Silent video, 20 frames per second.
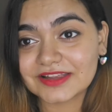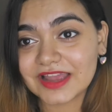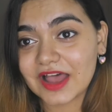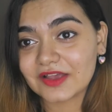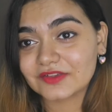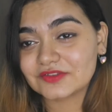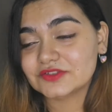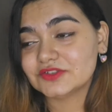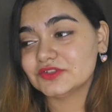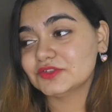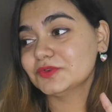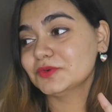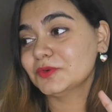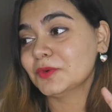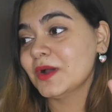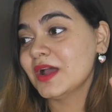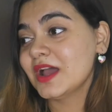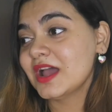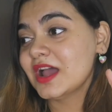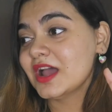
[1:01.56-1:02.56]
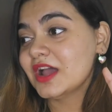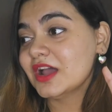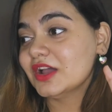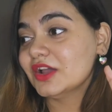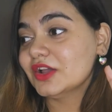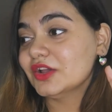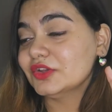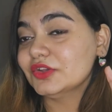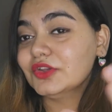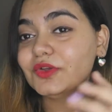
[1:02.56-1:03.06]
as to
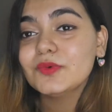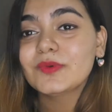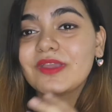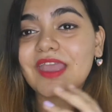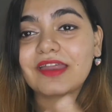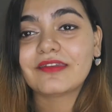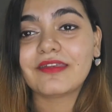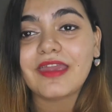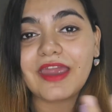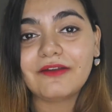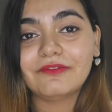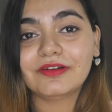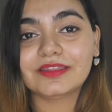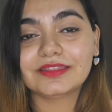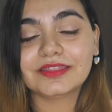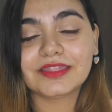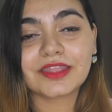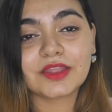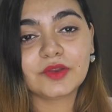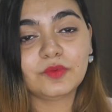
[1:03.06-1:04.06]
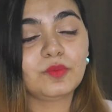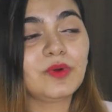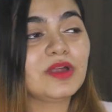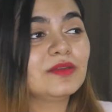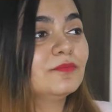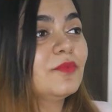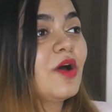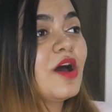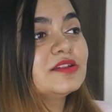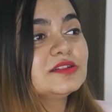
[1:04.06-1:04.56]
you get everything in one
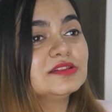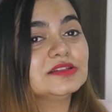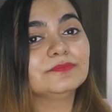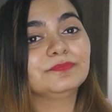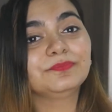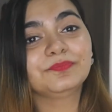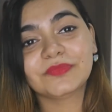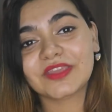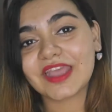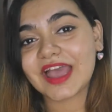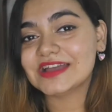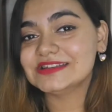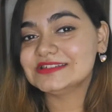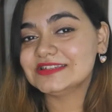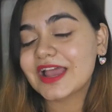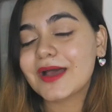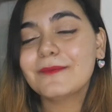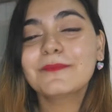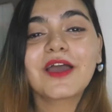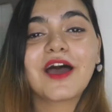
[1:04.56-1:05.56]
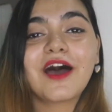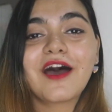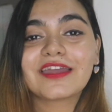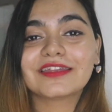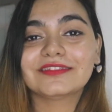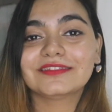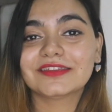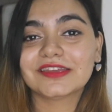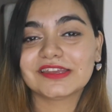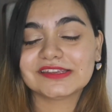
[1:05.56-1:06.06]
bottle. The idea
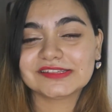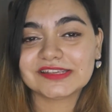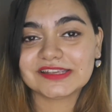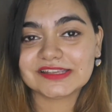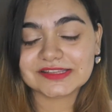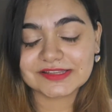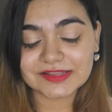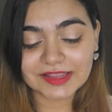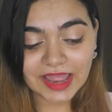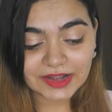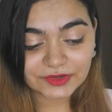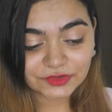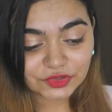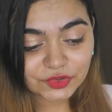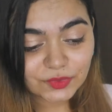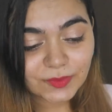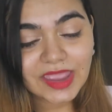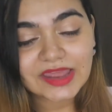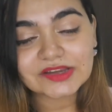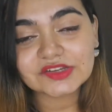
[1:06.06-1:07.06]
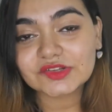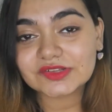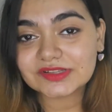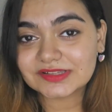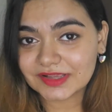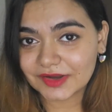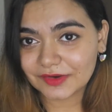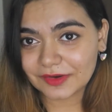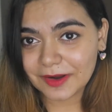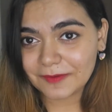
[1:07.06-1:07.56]
behind this is that you get your
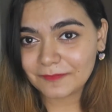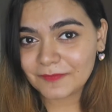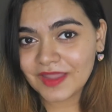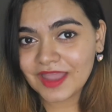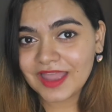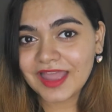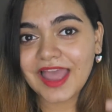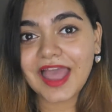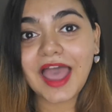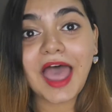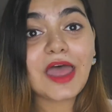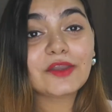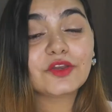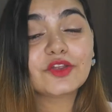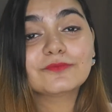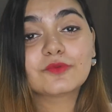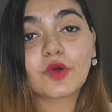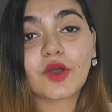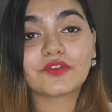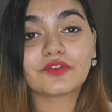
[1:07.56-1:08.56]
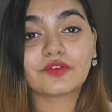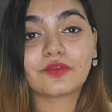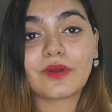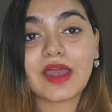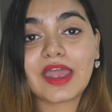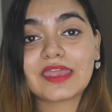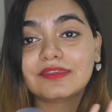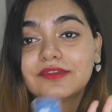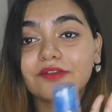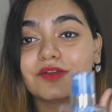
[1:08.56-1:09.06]
serum and your
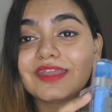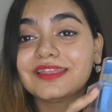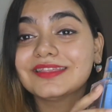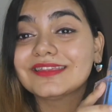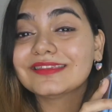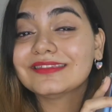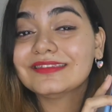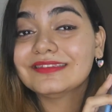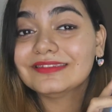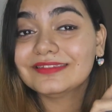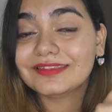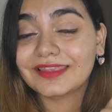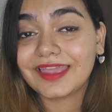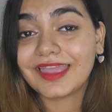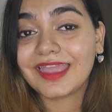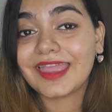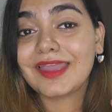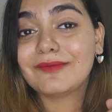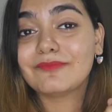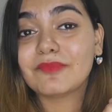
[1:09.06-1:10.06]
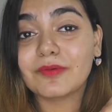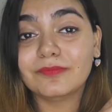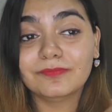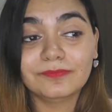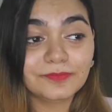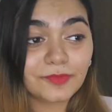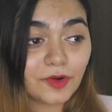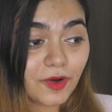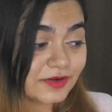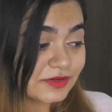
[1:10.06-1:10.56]
moisturizer in the same
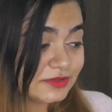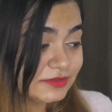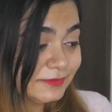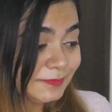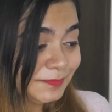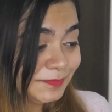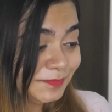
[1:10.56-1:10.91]
bottle.